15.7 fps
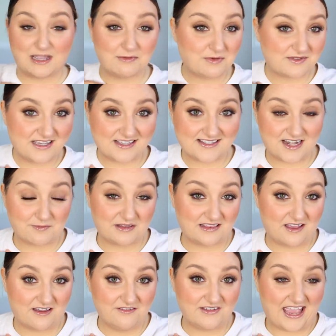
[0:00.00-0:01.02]
I'm obsessed, I'm in
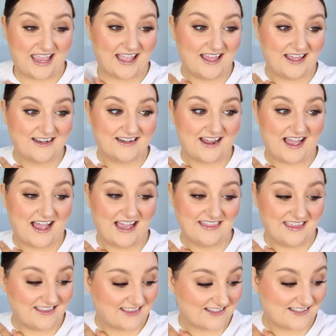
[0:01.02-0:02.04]
love, and I
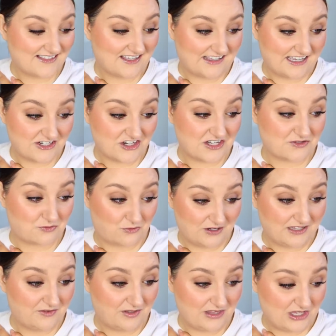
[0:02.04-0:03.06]
think this collection is
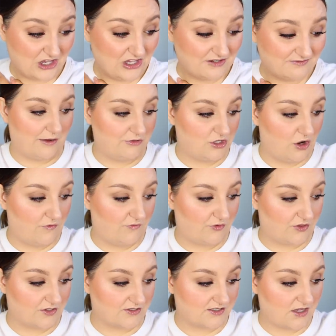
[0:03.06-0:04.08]
really, really good. I would go for
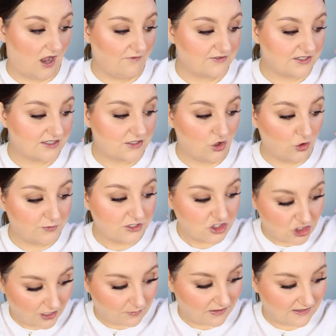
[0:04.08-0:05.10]
the Soft Sculpt
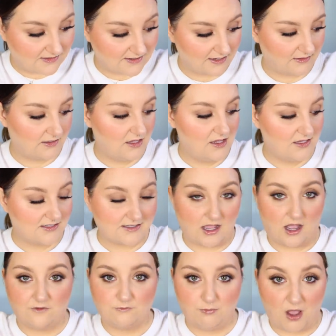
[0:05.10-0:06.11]
Shaping Stick,
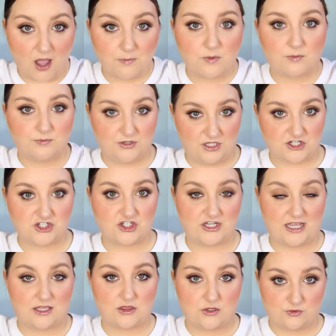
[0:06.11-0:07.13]
Soft Pop Blush
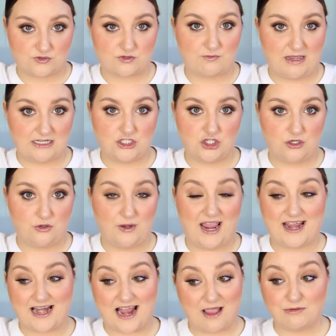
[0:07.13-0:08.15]
Stick, those are my two,
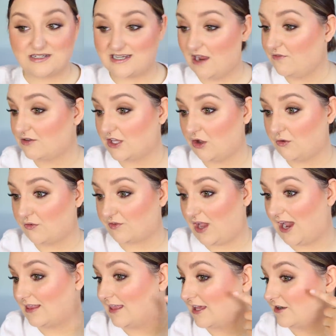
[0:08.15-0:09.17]
and I would definitely go with the
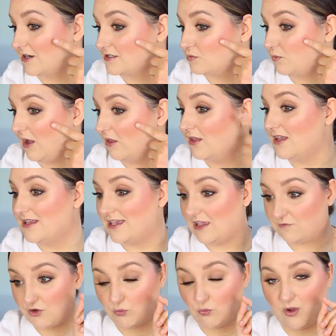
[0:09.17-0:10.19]
highlighter as well
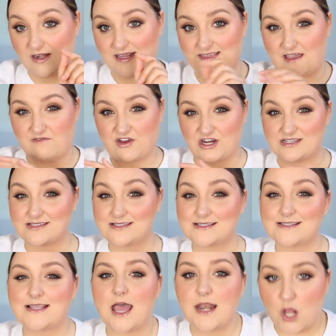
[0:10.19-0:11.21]
if you're wanting that very
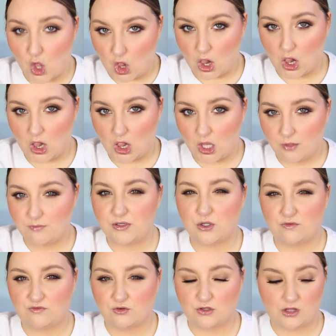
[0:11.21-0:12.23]
subtle,
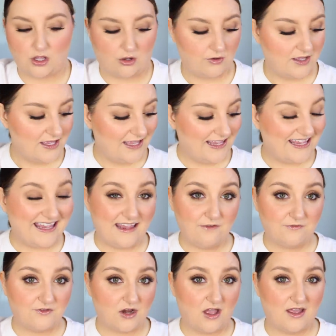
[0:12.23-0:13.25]
beautiful glow.
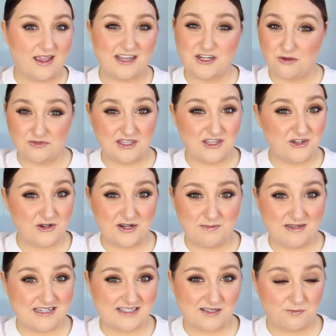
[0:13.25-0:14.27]
If not, I don't think you're gonna
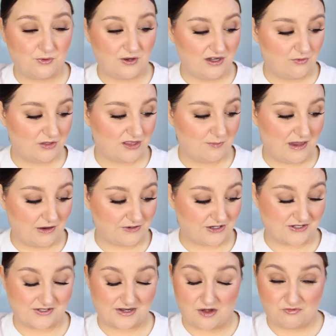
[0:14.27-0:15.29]
be disappointed with the
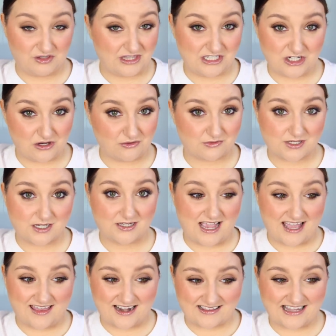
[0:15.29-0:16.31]
powders. I really don't.
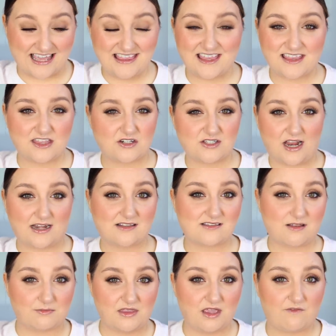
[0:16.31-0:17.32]
And I like that there's kind of
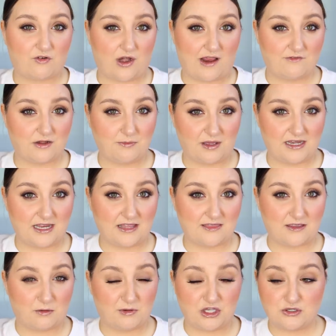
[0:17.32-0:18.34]
something for everybody in
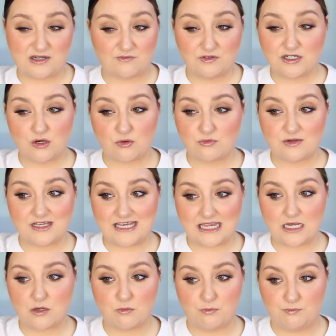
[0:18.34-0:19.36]
there, but you definitely don't
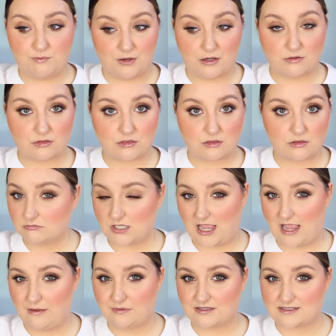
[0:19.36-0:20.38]
need both,
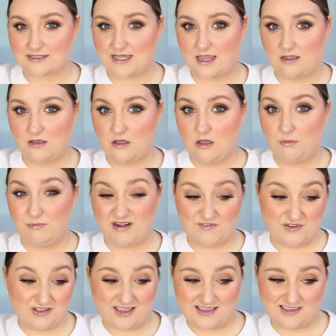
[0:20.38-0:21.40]
I wouldn't say. But
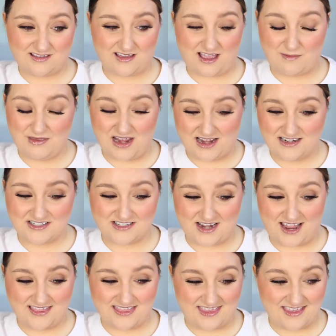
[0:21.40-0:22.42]
if you like the, I mean, I just,
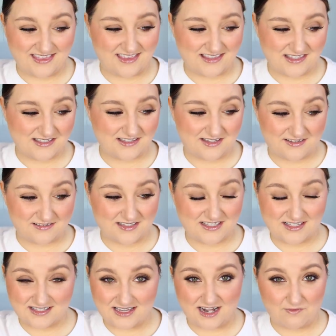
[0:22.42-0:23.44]
I think this is, a,
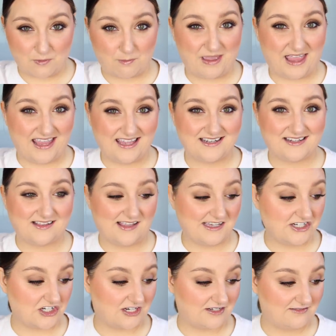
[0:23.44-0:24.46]
this is kind of a banging
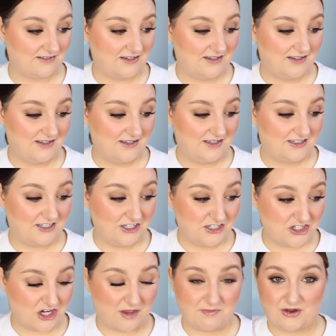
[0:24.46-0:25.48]
collection.
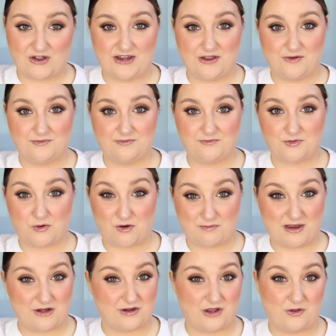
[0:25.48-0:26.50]
Good job, Mario. Or
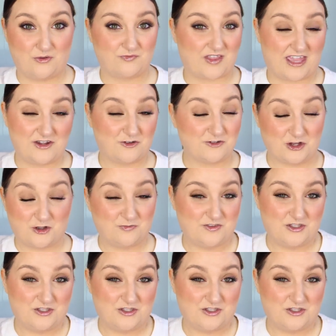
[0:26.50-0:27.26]
Mario, I don't know.